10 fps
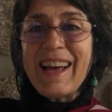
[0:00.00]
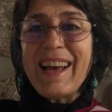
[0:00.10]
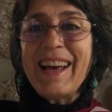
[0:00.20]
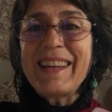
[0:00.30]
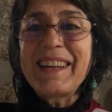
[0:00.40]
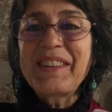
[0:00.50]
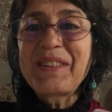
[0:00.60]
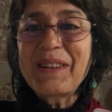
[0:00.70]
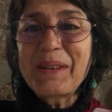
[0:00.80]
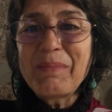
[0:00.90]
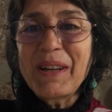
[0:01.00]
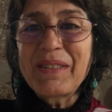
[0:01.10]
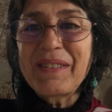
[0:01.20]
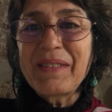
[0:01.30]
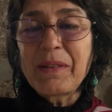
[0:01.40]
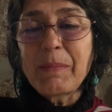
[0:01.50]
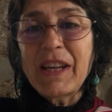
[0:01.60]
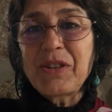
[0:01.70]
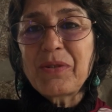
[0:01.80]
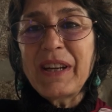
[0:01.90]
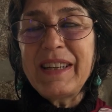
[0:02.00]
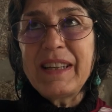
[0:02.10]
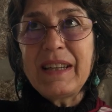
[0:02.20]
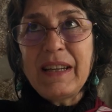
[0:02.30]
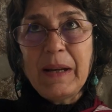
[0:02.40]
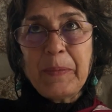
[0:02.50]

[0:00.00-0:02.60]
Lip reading: I can talk about the mind training,